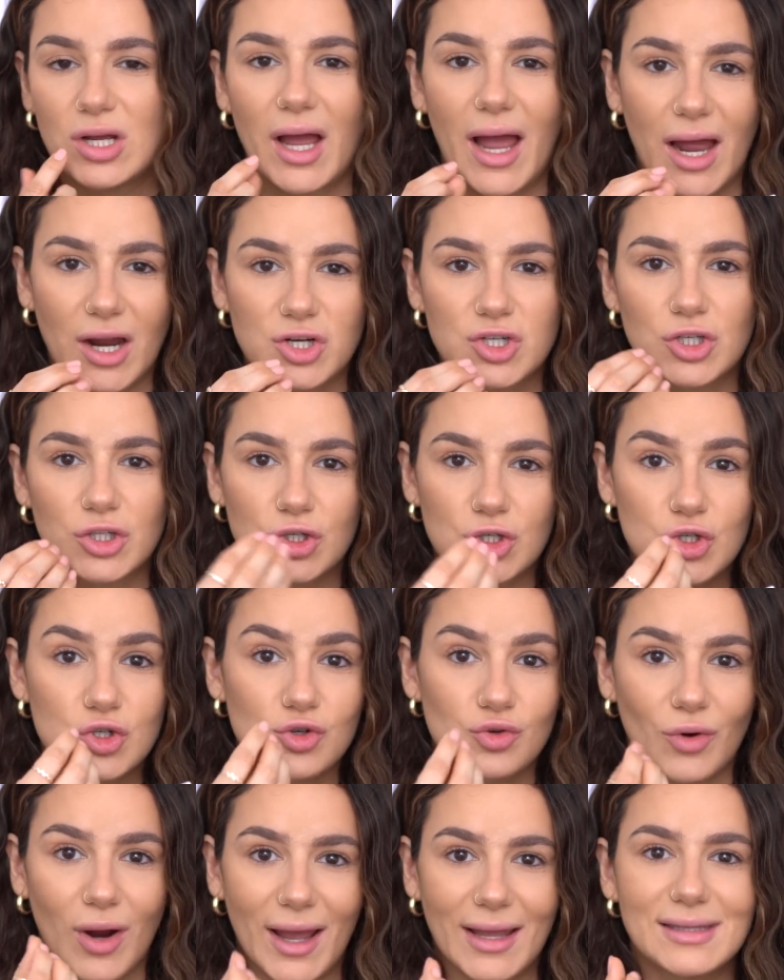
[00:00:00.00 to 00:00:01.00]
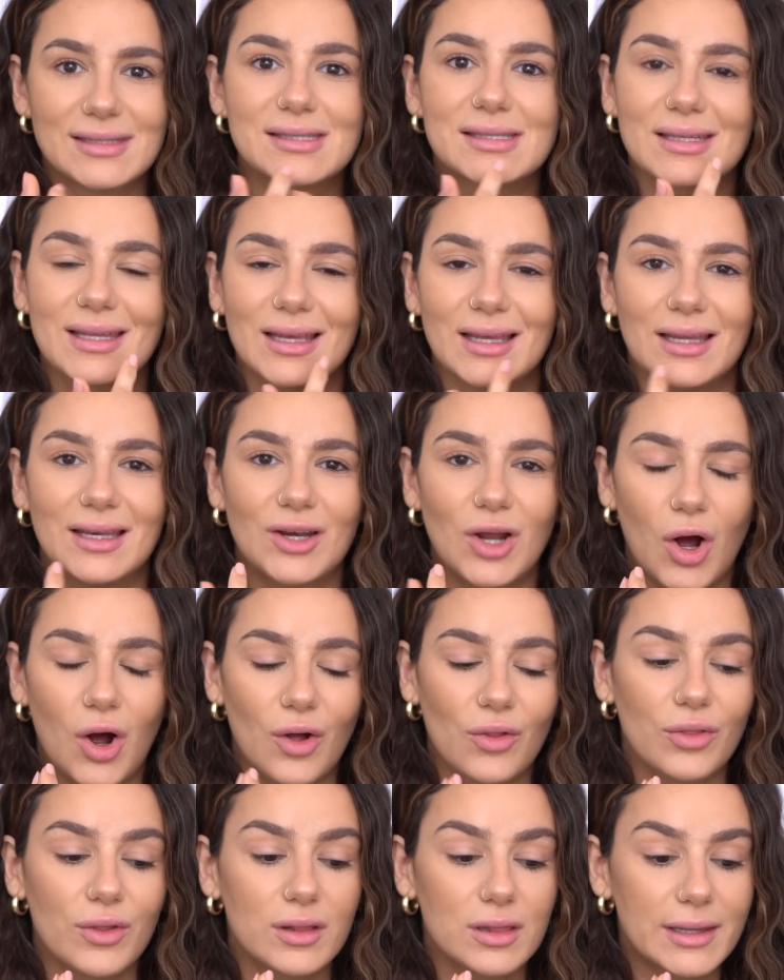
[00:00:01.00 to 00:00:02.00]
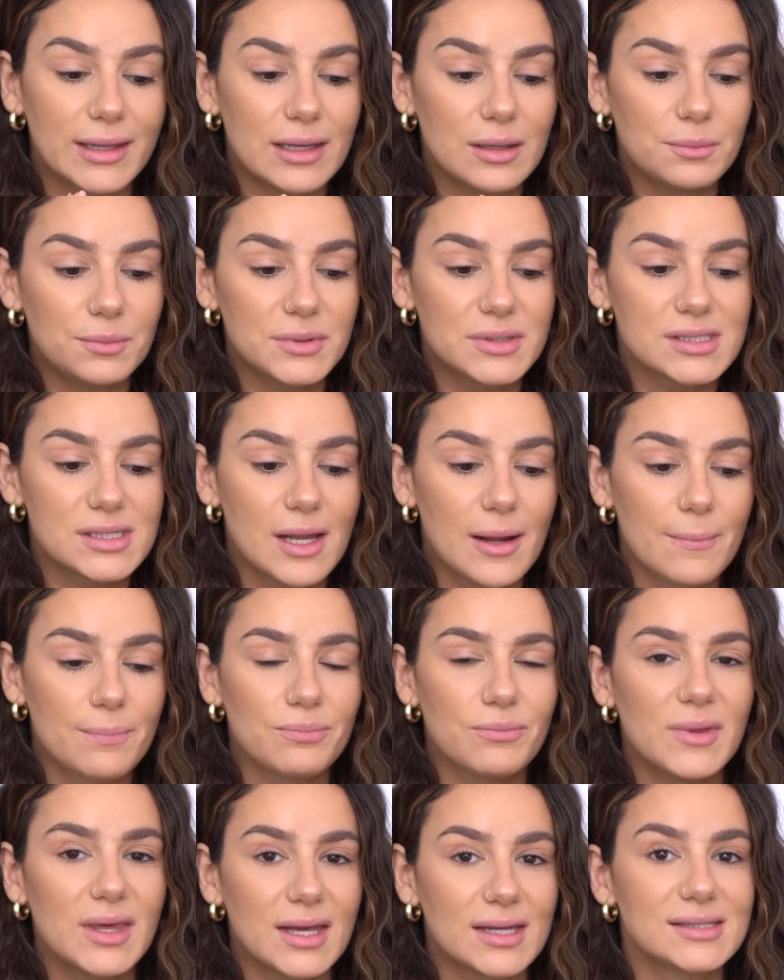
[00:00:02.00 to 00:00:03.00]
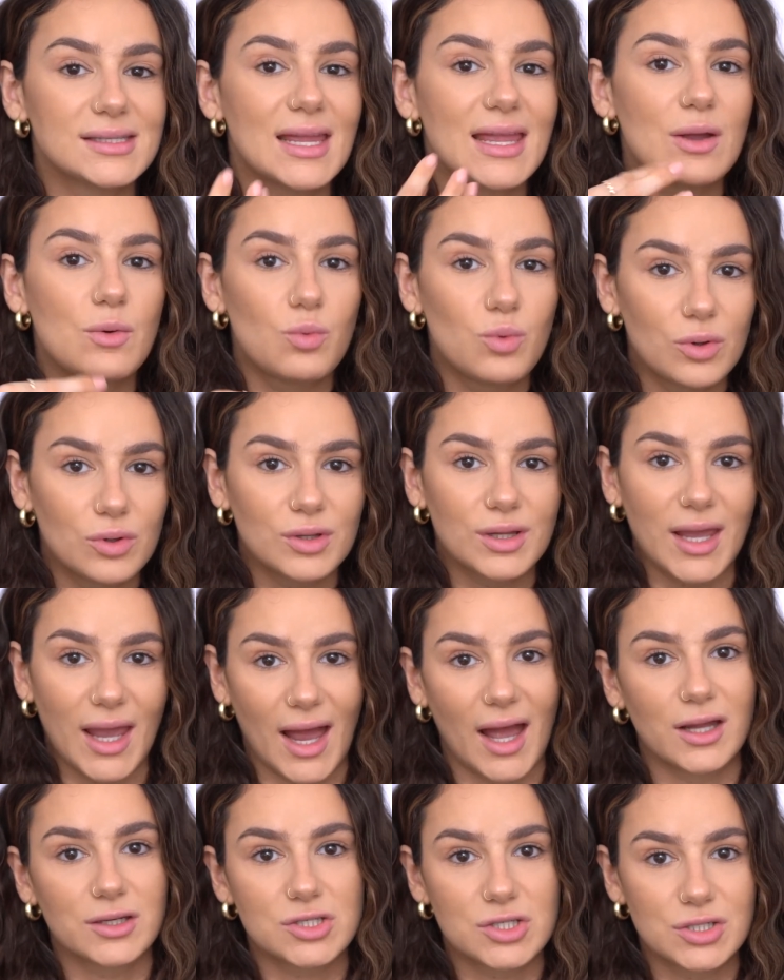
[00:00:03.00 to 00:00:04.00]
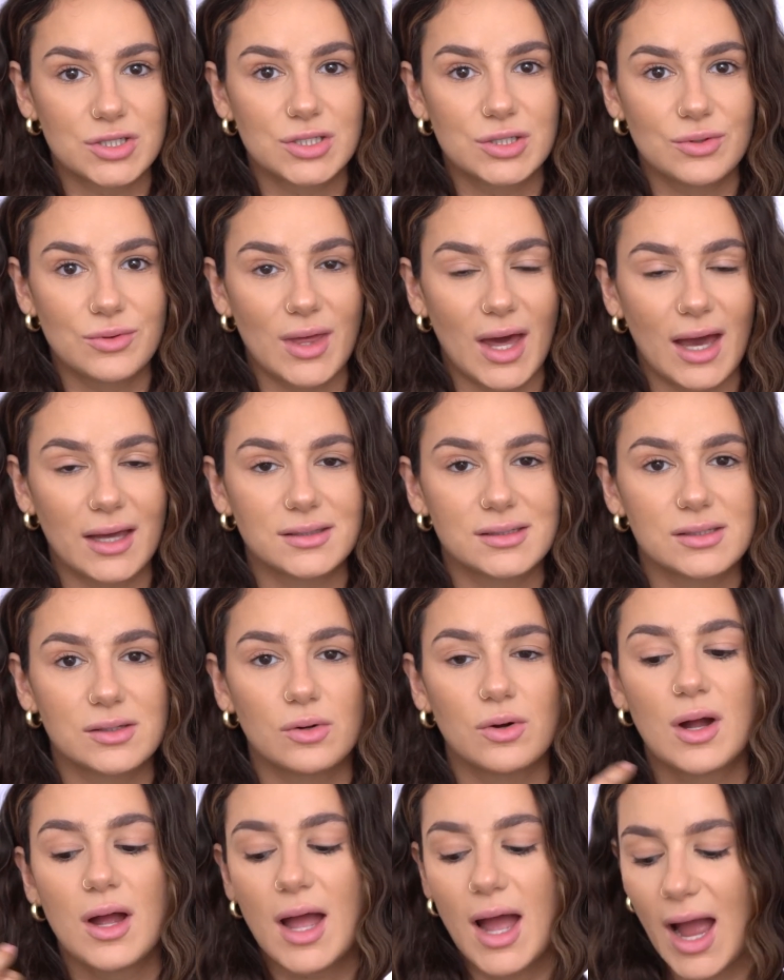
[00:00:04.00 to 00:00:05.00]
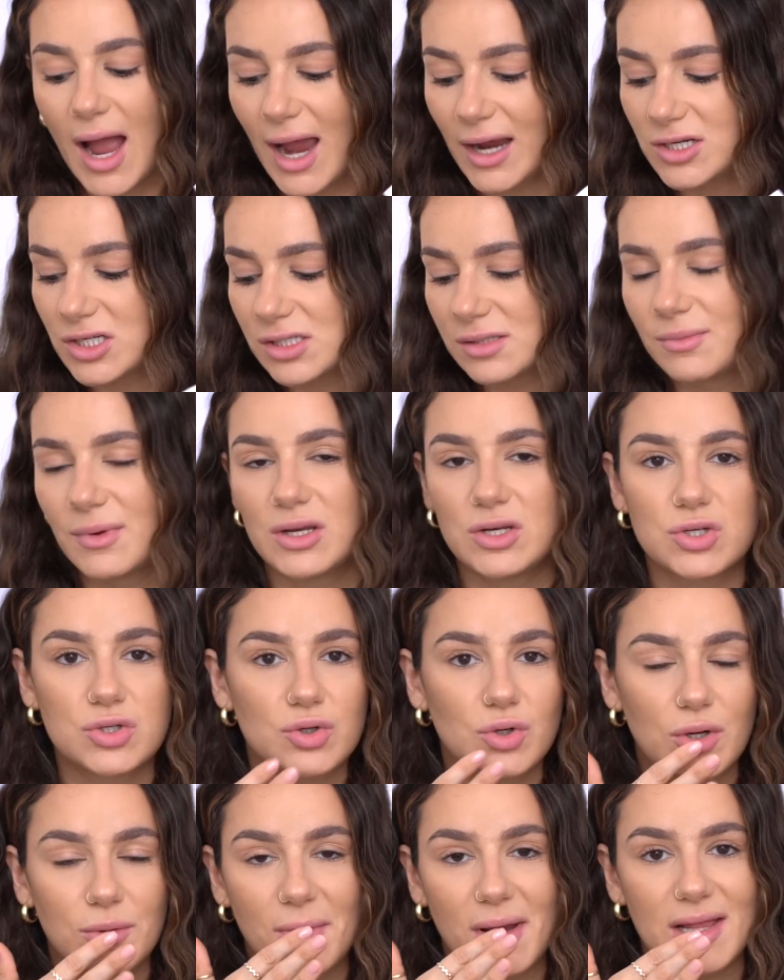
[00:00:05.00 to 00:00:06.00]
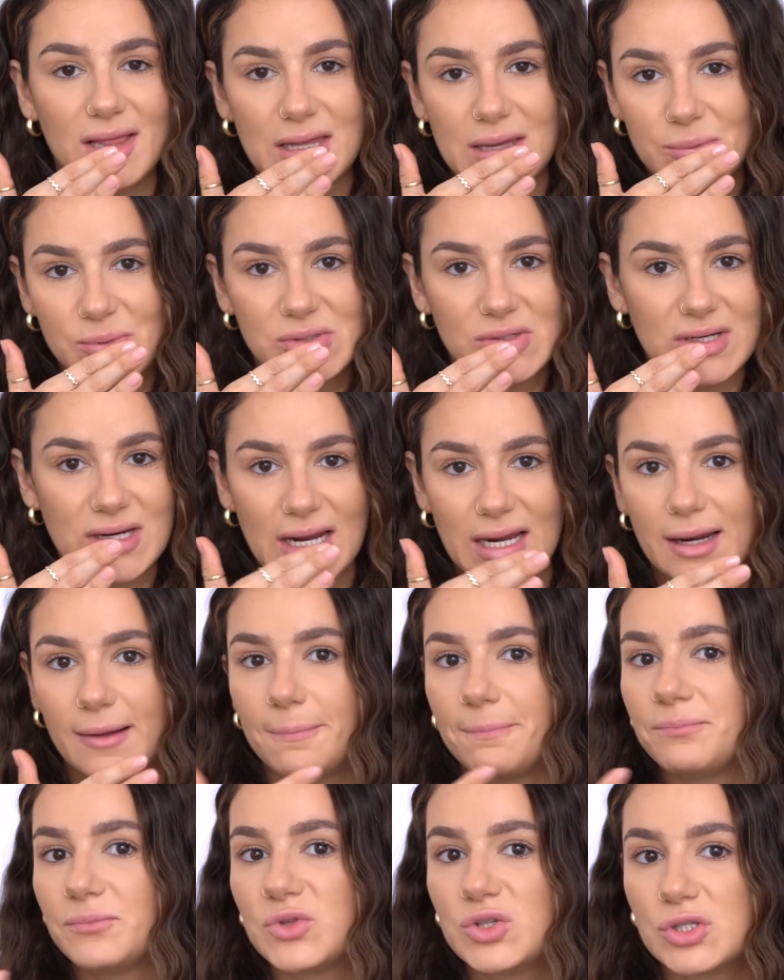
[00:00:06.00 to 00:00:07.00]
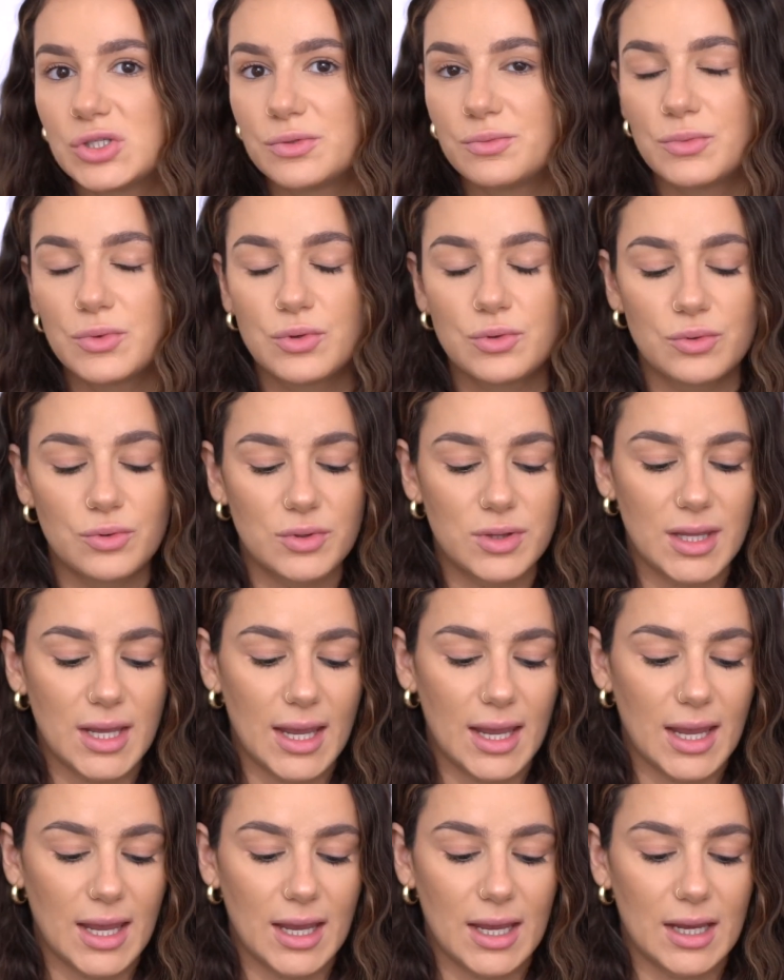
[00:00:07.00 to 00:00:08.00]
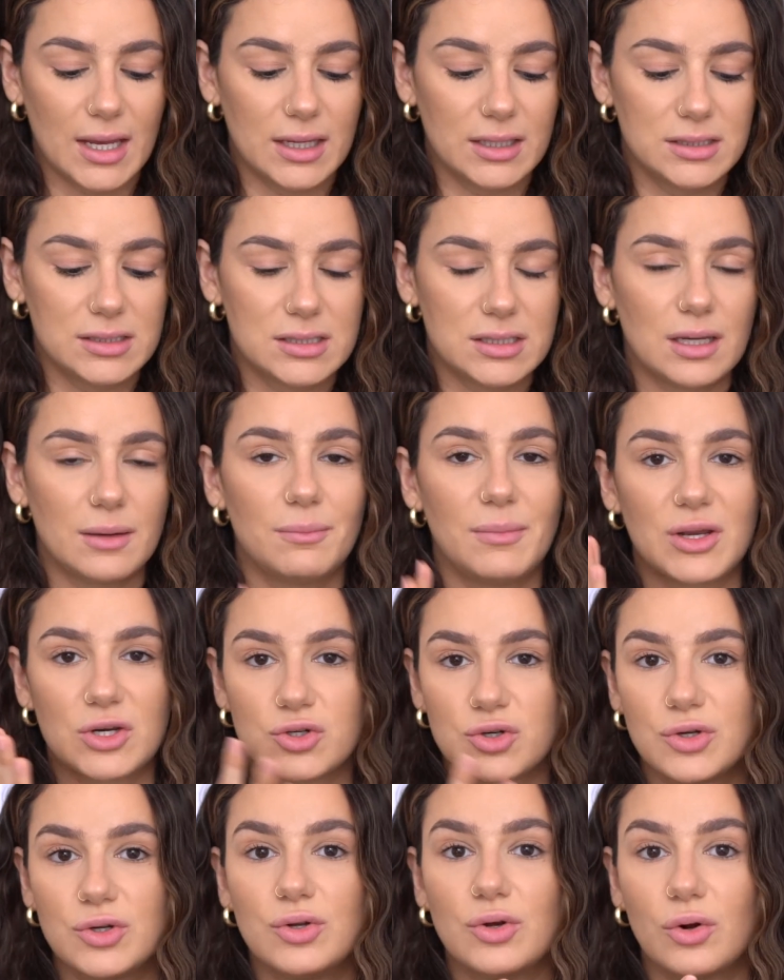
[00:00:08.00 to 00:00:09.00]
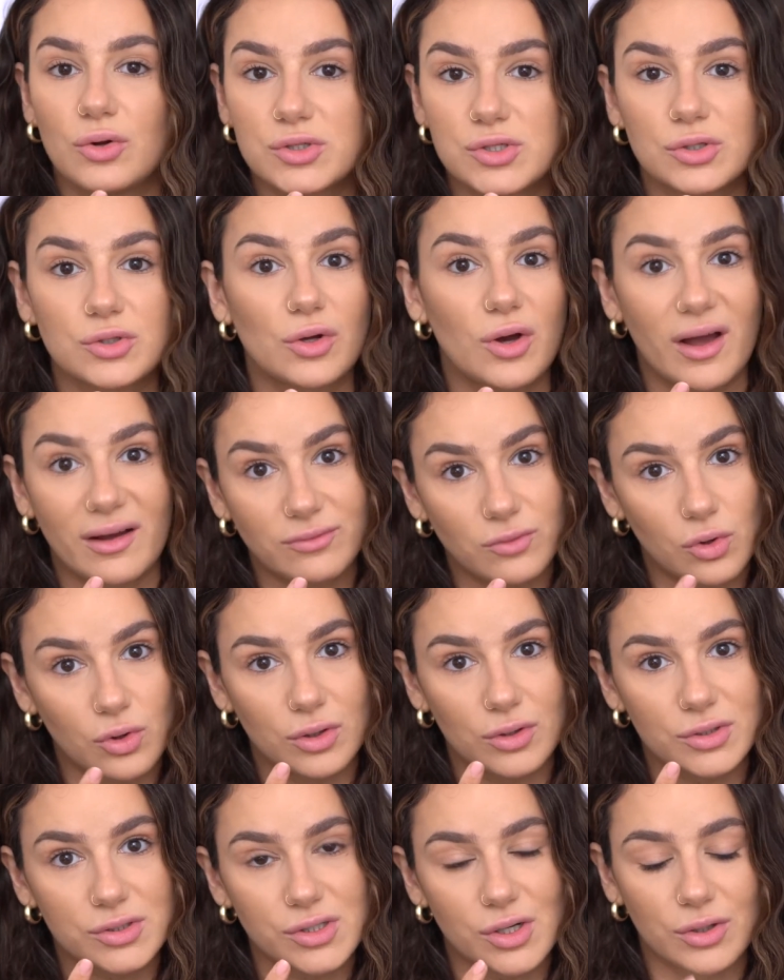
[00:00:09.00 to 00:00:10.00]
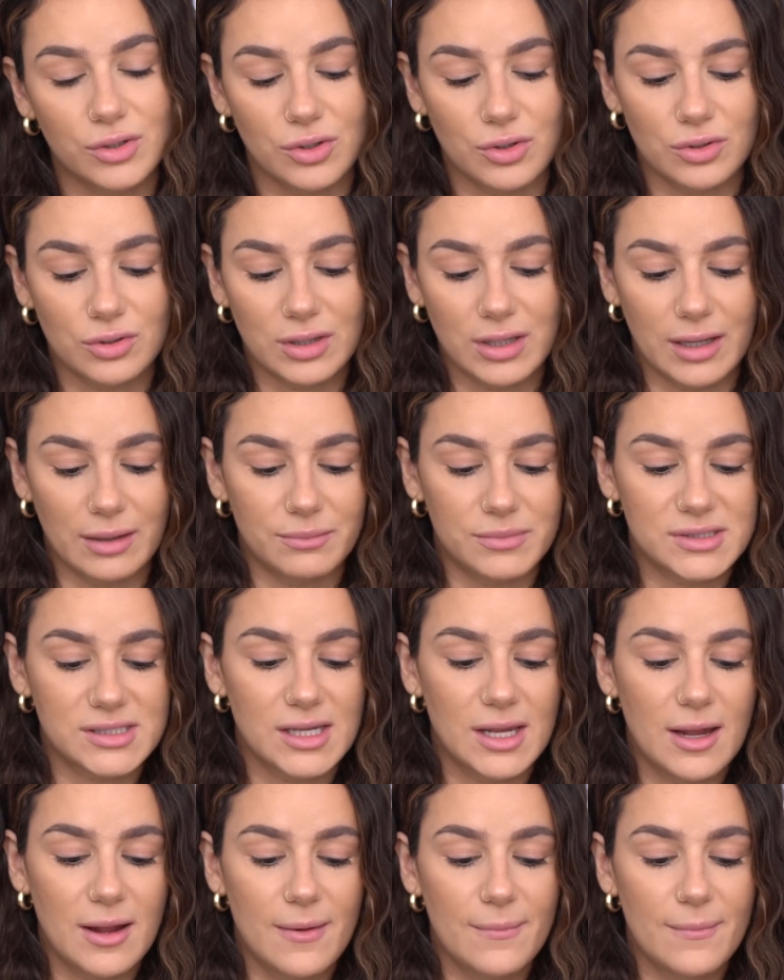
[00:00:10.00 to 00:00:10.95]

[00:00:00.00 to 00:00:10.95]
actual dry skin on the lips, because it will catch to that. So I just made sure my lips are kind of smooth, and make sure you also don't have oils on your lips.